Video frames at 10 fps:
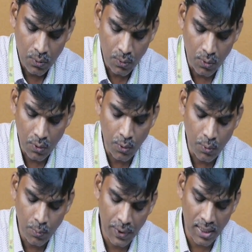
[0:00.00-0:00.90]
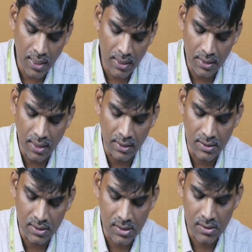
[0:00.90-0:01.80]
we can write it like
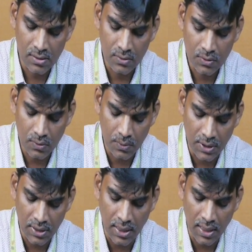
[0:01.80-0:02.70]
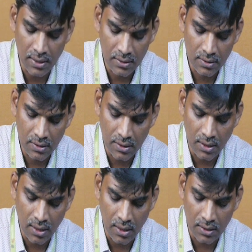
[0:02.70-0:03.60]
this. So, di
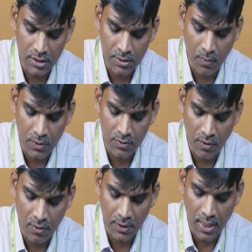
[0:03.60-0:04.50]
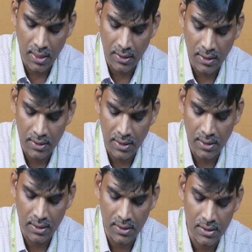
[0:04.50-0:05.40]
this portion you have to calculate
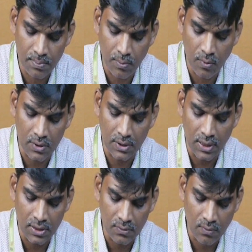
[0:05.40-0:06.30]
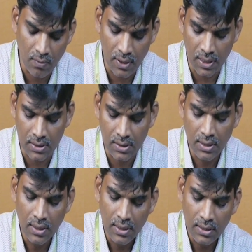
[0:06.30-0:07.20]
this portion, that is called as,
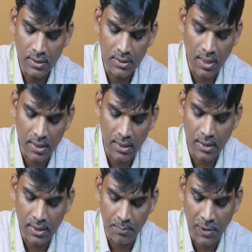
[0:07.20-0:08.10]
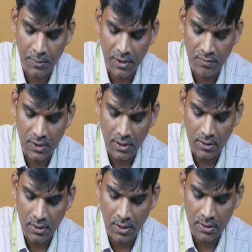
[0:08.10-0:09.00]
this is another term I am giving,
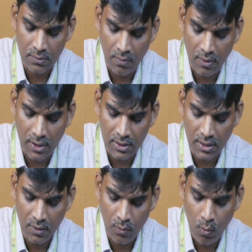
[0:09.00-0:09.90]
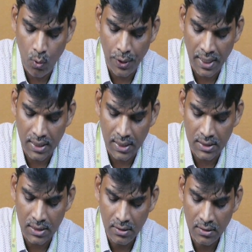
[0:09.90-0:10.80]
that is called as a
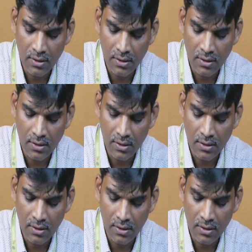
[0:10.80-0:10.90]
coenergy.